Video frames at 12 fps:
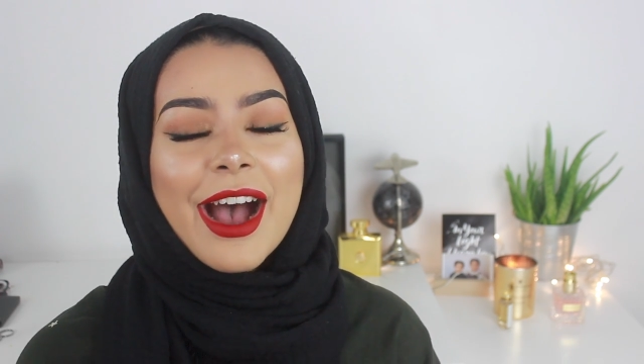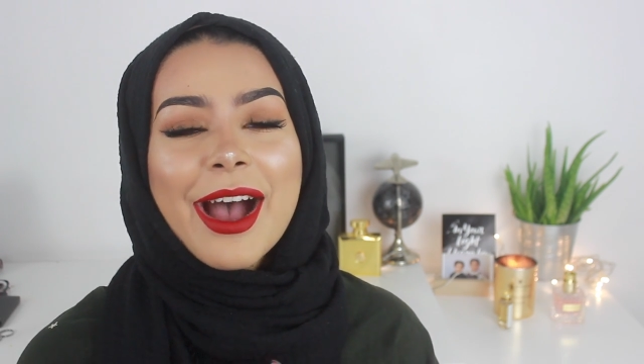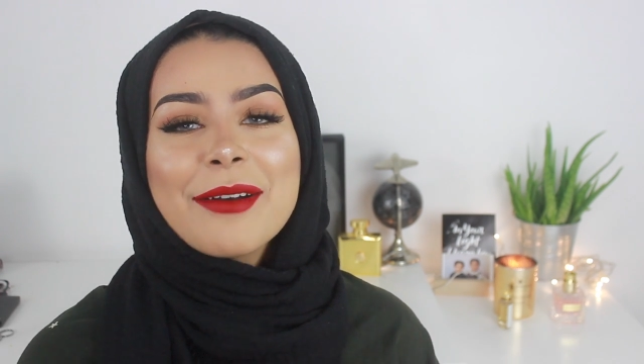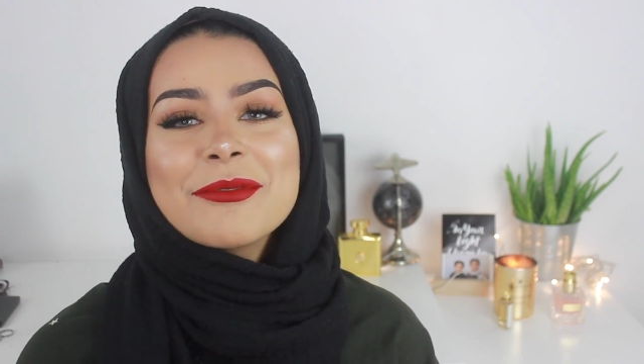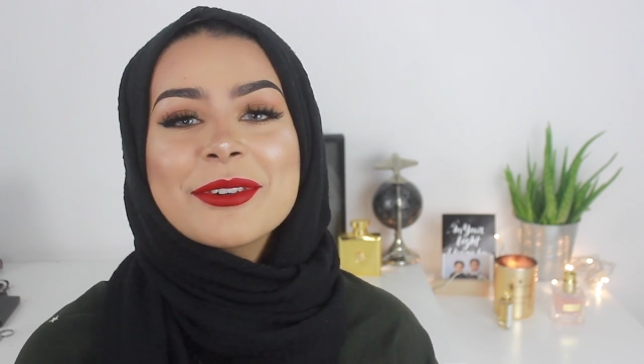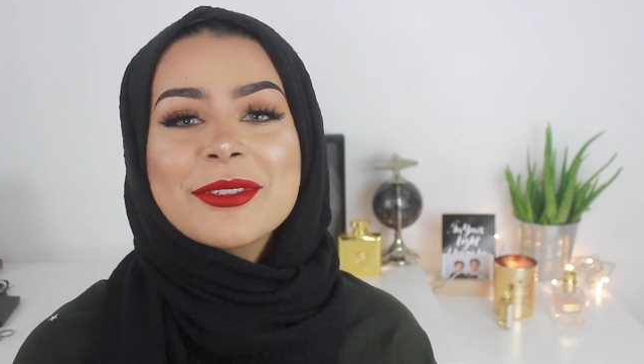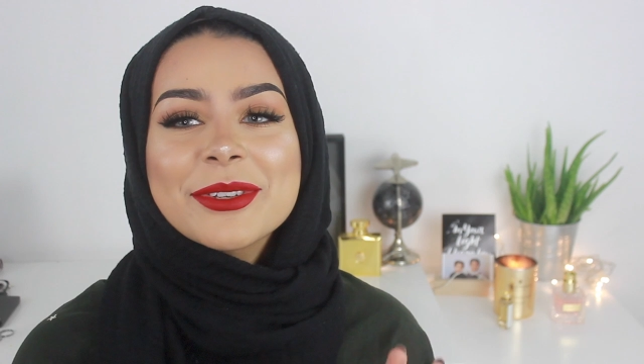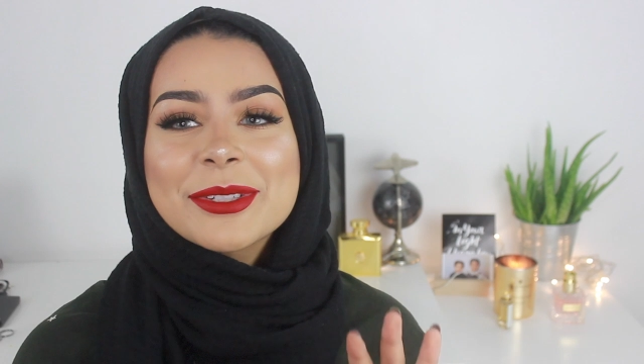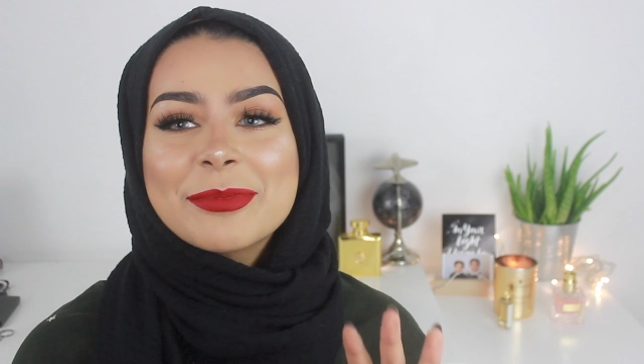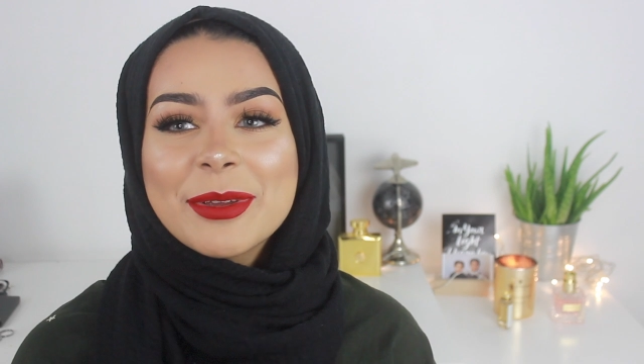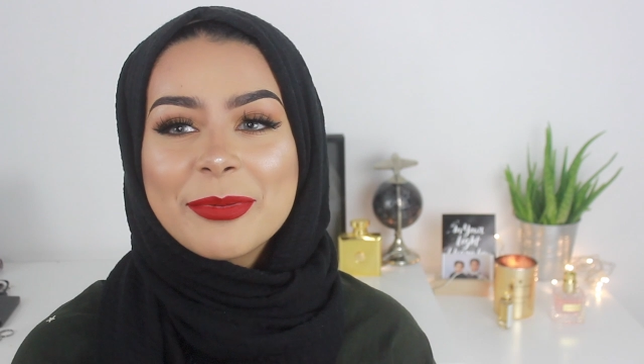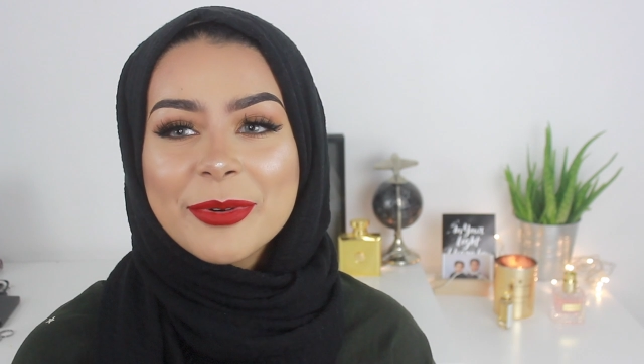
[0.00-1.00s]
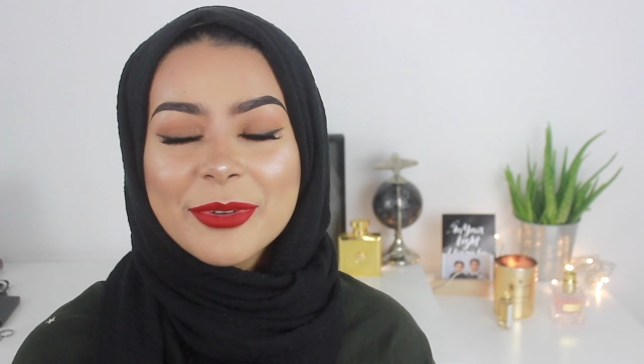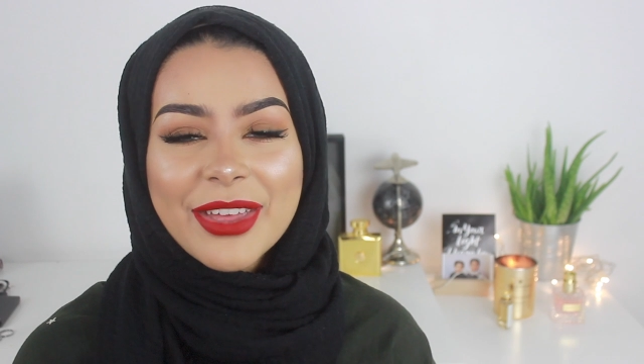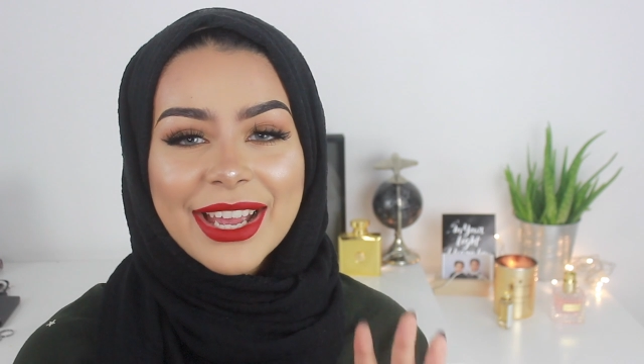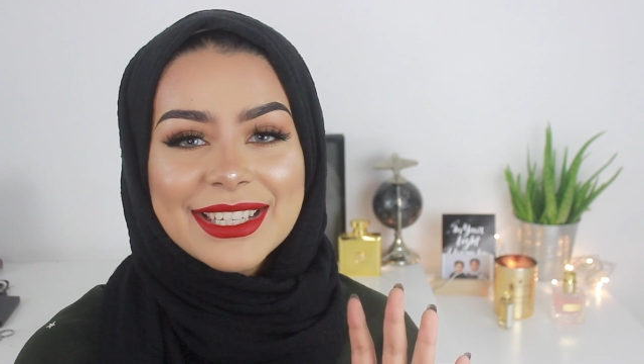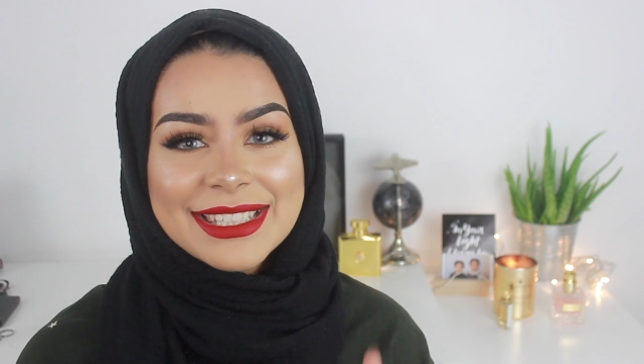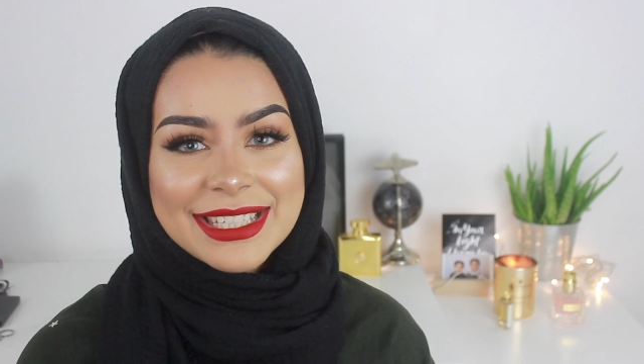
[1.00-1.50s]
I'm one of those people
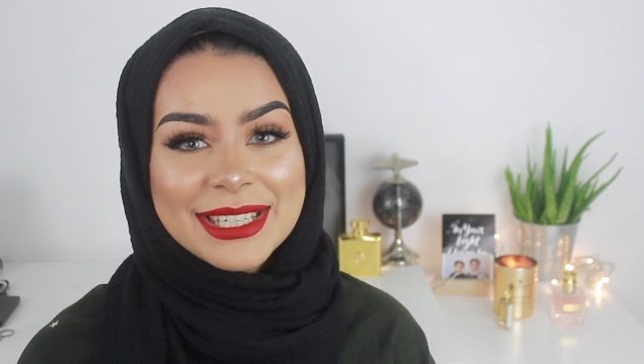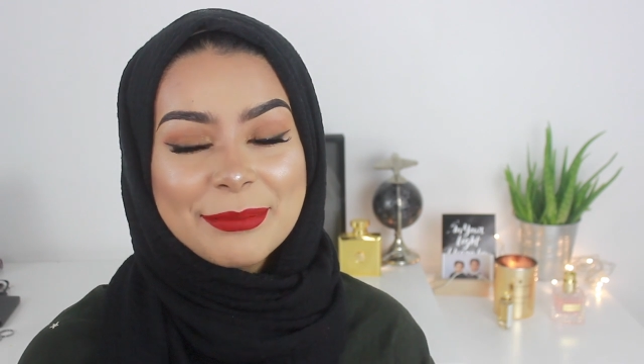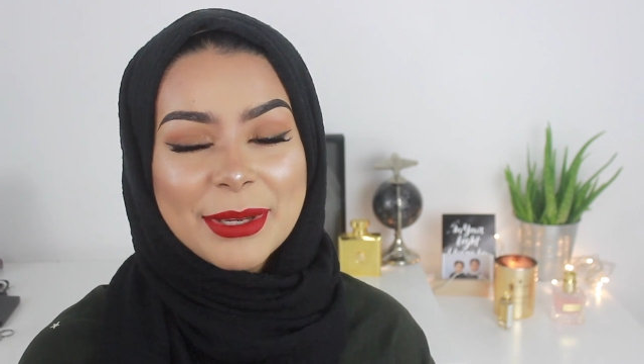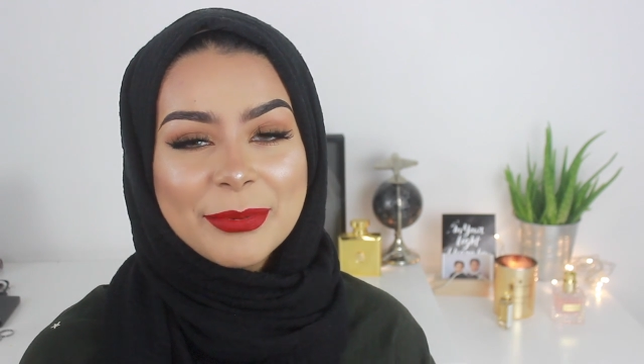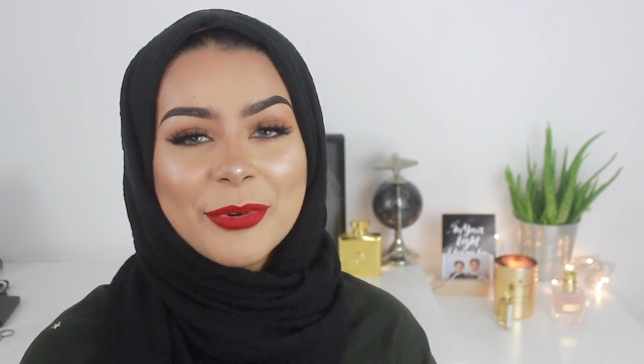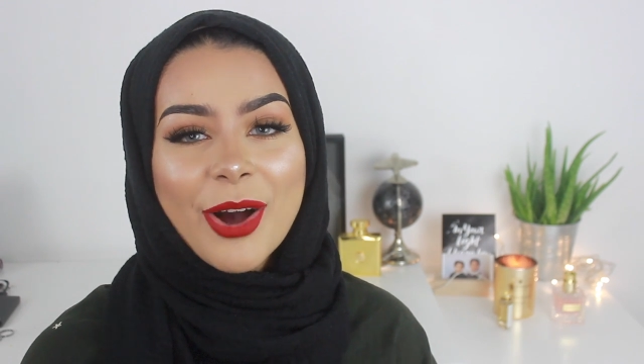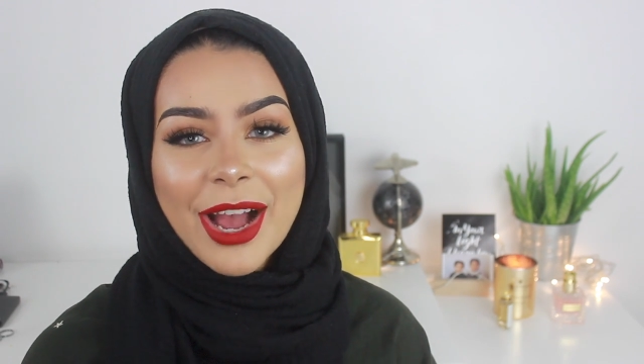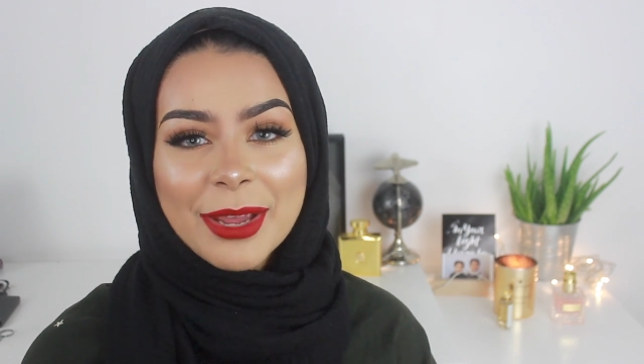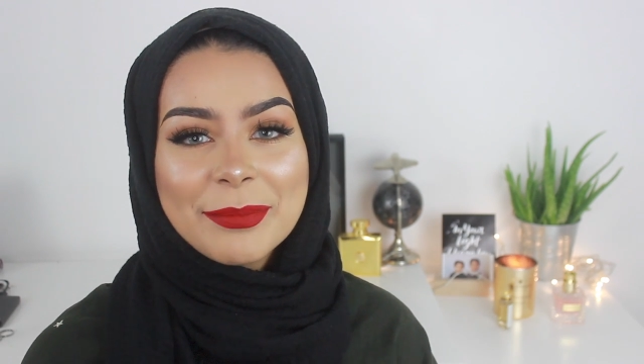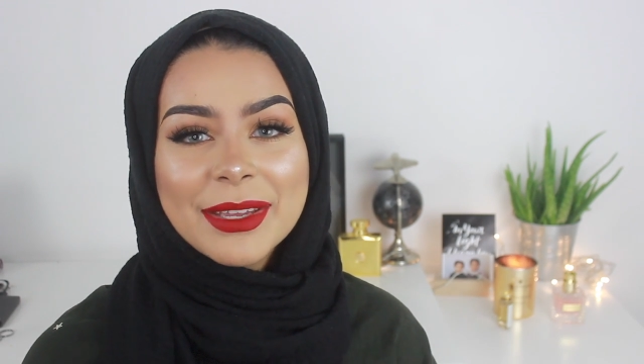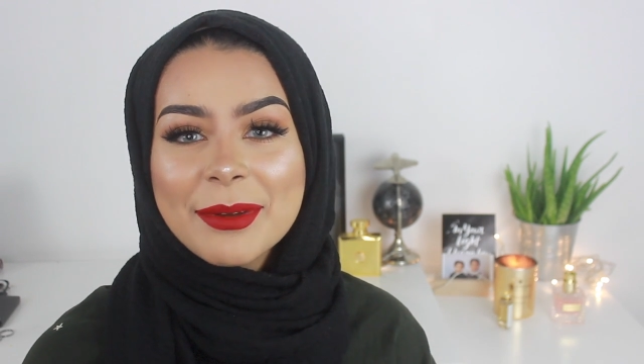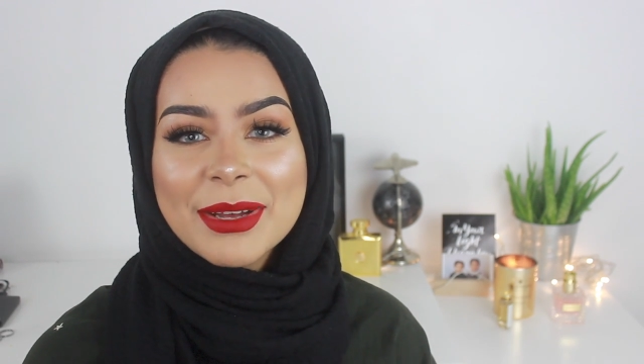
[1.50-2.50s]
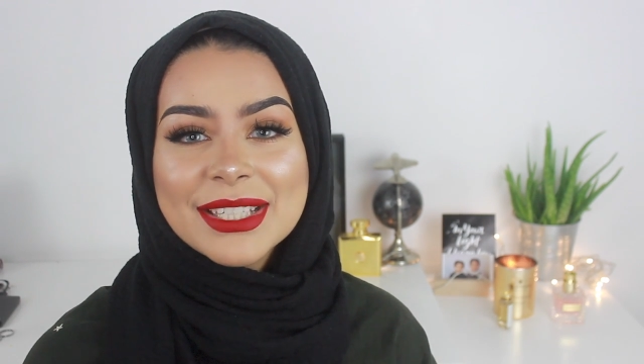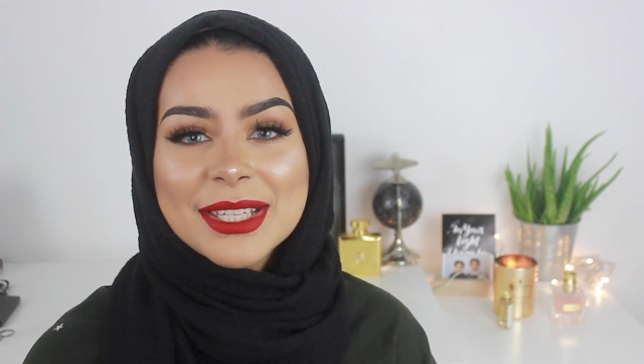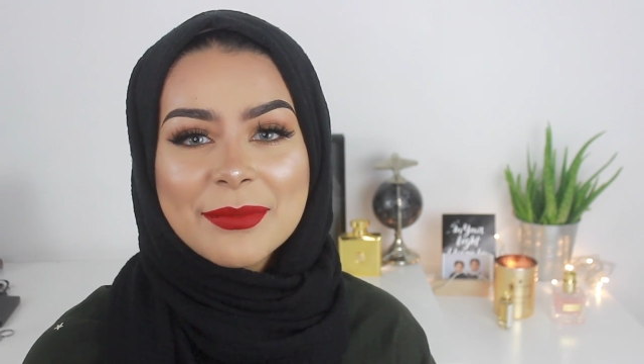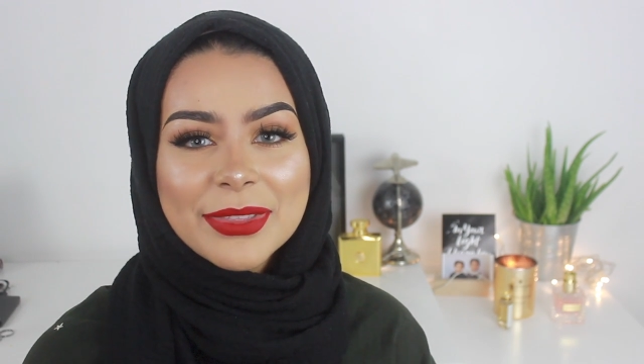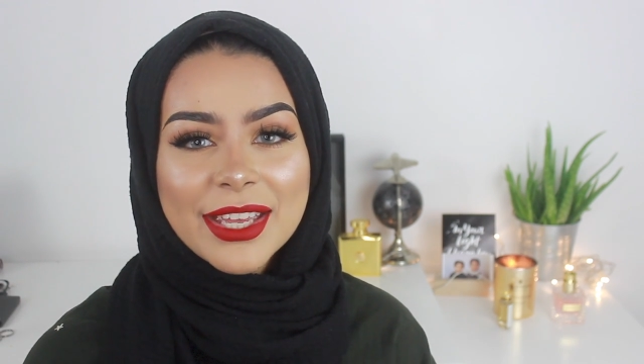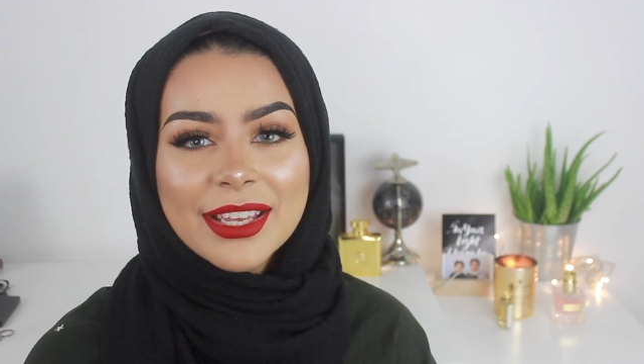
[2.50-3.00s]
that I see people hyping about
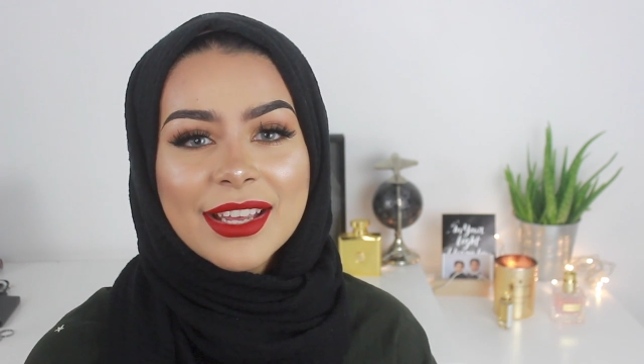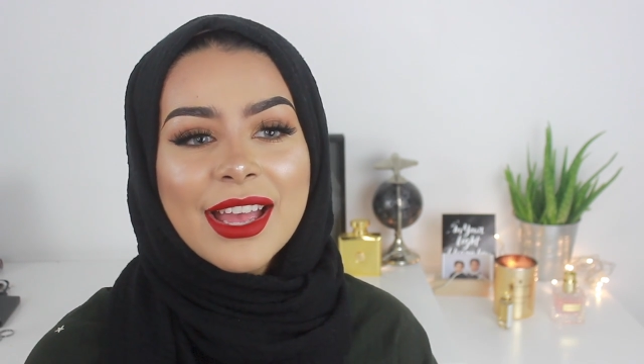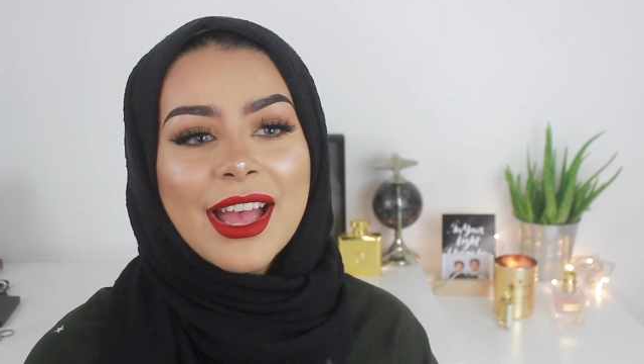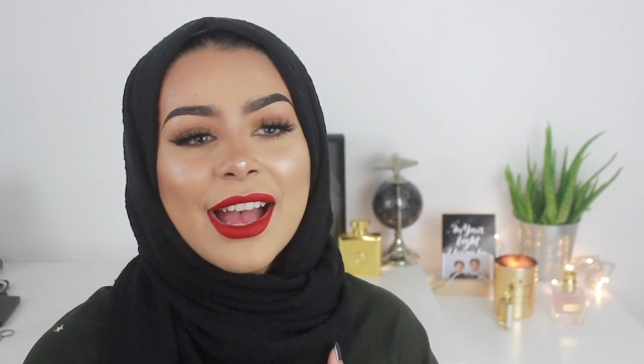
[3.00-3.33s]
something